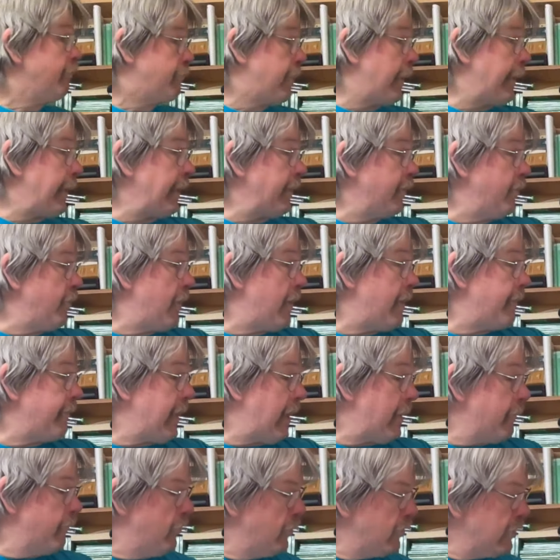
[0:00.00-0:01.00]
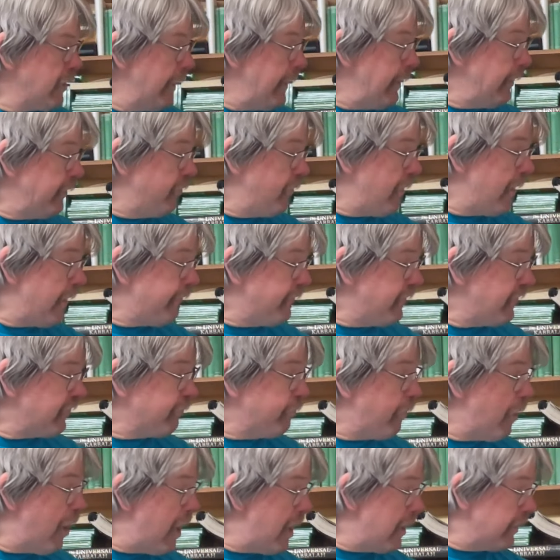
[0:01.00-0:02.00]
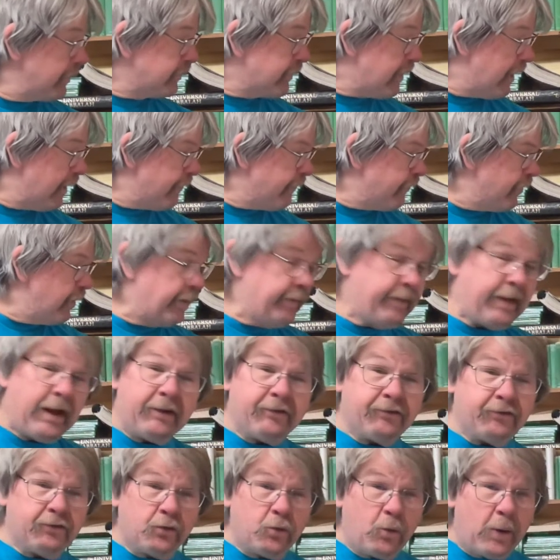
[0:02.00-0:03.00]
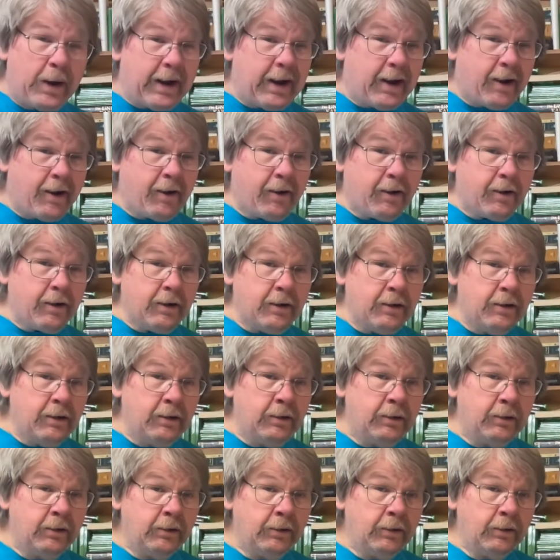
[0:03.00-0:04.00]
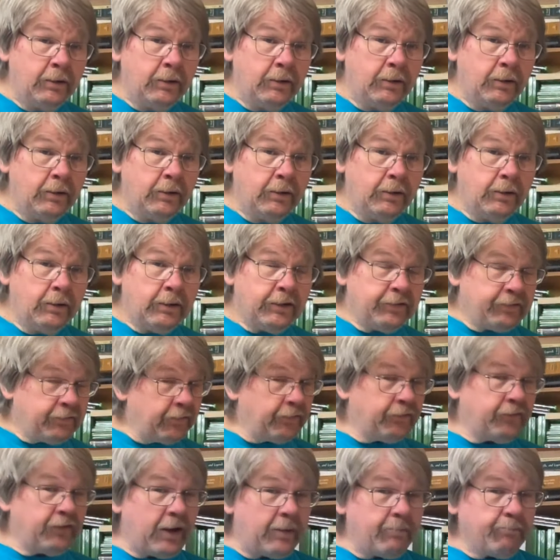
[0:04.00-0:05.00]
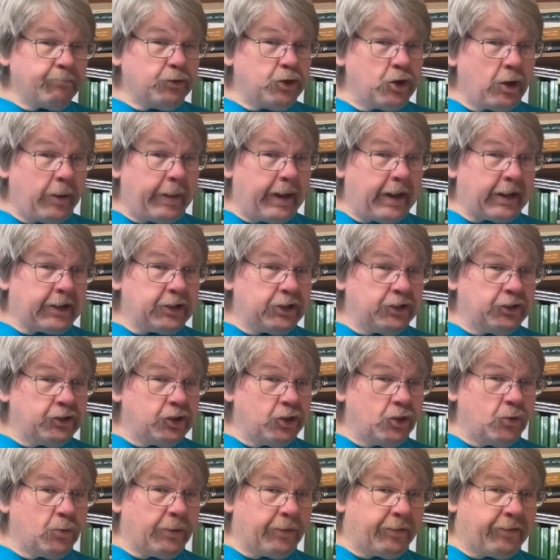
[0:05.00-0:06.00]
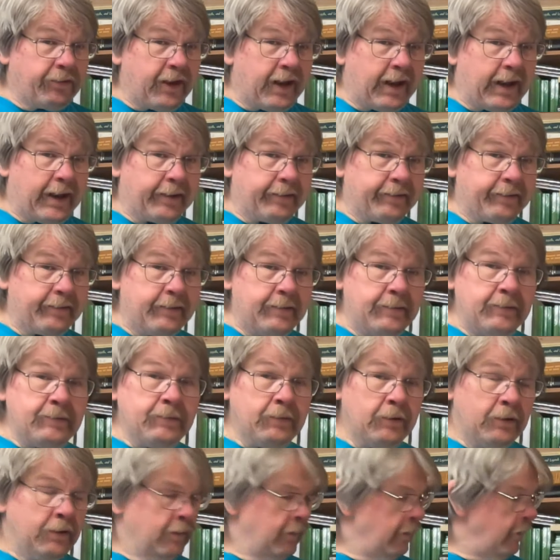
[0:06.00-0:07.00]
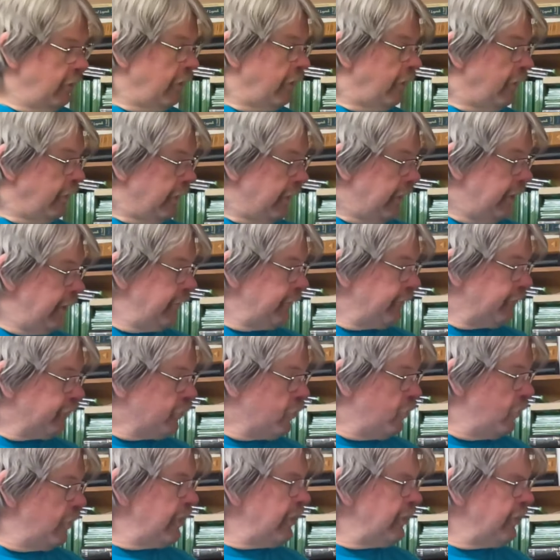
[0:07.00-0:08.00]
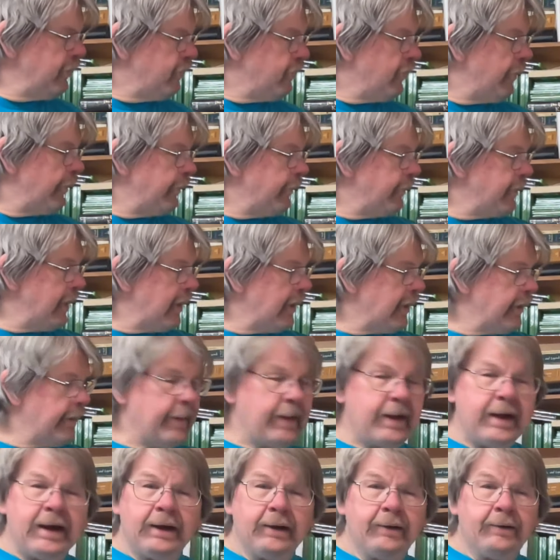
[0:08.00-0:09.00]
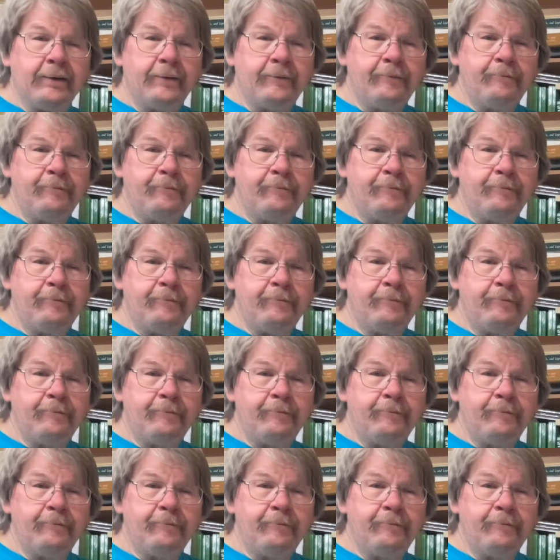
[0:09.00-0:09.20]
But I do have that rook, and I do have this pawn covering that square. Is there something good I can do with that? His queen should have taken that.